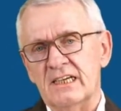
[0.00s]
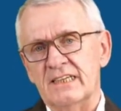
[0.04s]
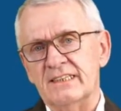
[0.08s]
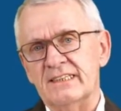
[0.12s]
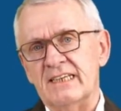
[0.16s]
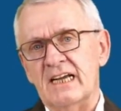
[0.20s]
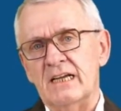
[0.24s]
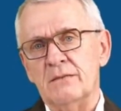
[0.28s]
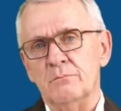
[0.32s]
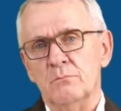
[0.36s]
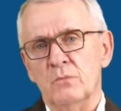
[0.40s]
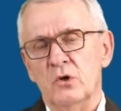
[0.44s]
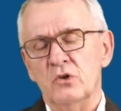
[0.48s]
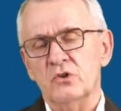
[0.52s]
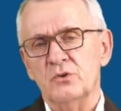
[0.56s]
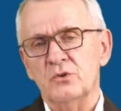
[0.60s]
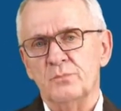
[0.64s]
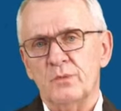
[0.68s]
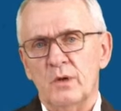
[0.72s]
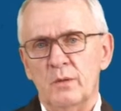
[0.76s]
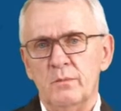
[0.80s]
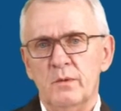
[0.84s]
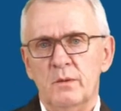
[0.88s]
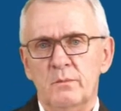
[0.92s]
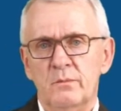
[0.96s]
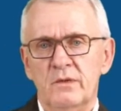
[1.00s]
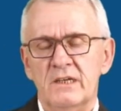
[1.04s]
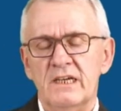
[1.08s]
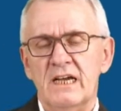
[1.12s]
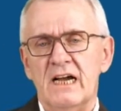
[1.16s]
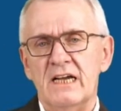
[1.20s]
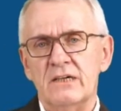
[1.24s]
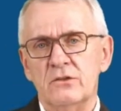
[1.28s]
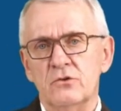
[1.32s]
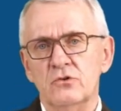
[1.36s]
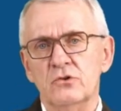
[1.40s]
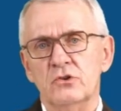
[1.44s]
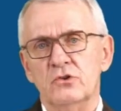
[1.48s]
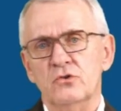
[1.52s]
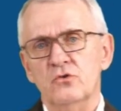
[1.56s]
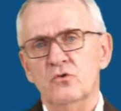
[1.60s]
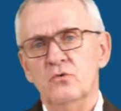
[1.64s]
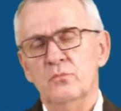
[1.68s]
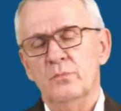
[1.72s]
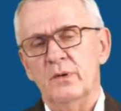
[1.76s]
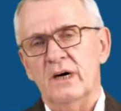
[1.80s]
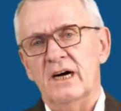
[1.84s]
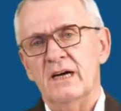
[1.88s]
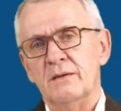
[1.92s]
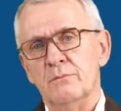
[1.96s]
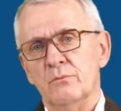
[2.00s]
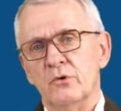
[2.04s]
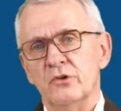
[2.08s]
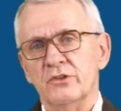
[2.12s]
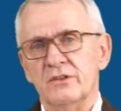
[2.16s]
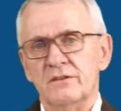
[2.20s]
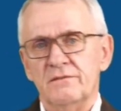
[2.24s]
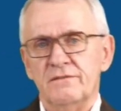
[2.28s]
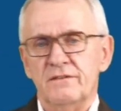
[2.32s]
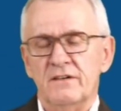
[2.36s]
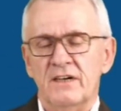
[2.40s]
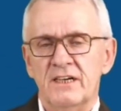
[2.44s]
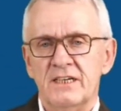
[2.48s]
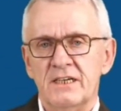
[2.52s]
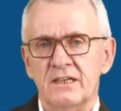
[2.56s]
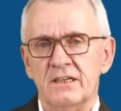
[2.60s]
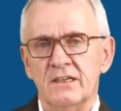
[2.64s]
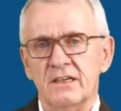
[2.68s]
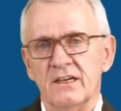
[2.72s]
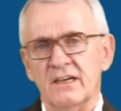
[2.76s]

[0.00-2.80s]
and that most probably I could do by modifying